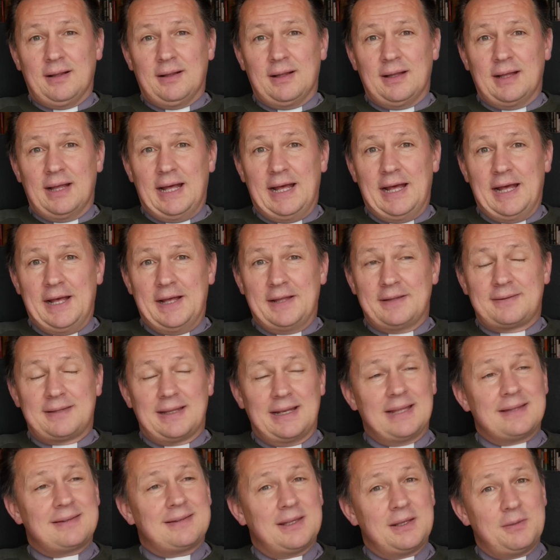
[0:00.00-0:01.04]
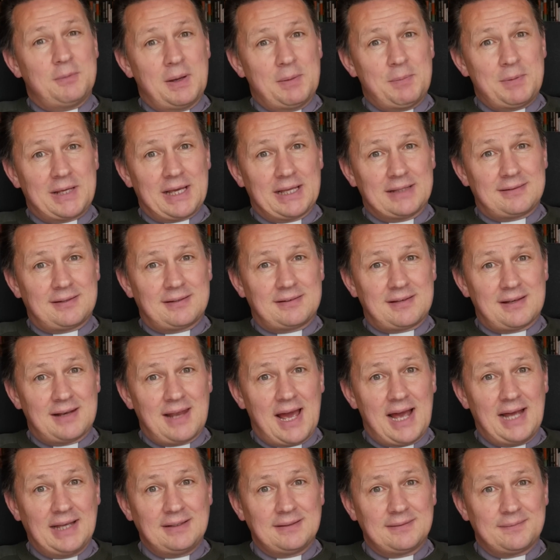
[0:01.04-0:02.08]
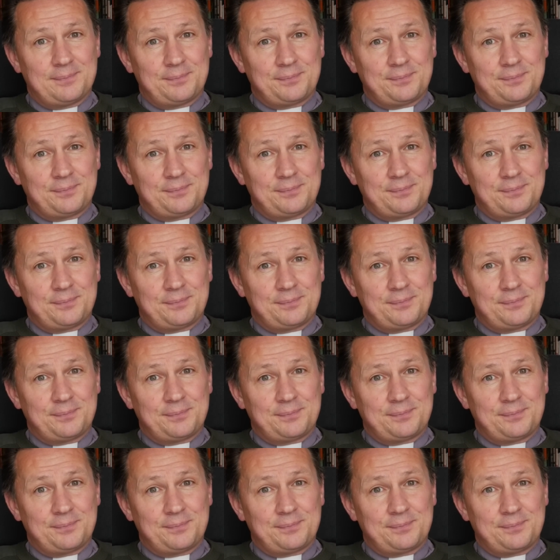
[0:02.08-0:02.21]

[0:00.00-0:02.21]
So let's see when we get to July.